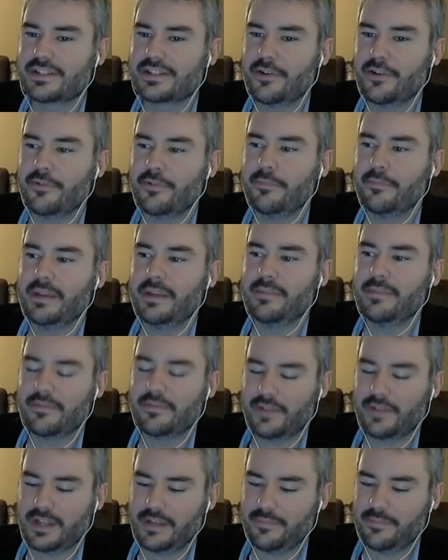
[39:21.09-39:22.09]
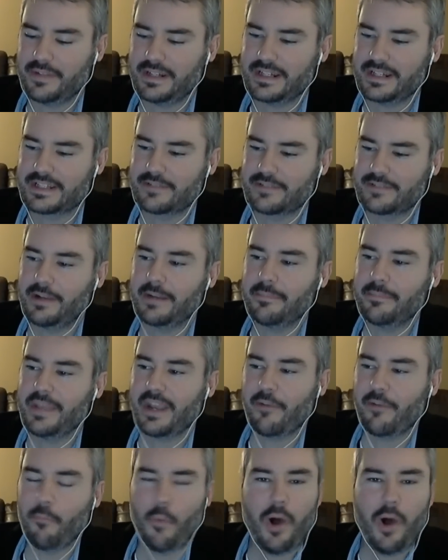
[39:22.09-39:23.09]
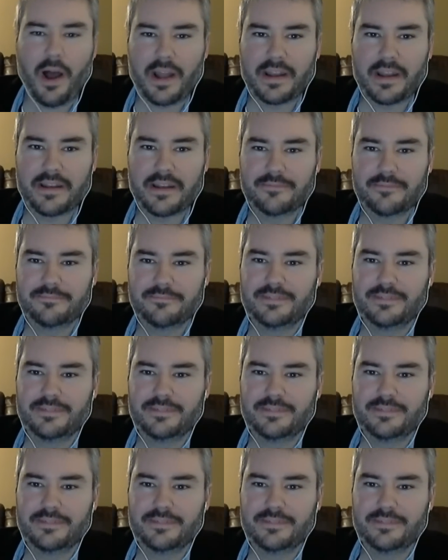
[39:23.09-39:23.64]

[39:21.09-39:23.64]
So maybe if a company doesn't want to pick one,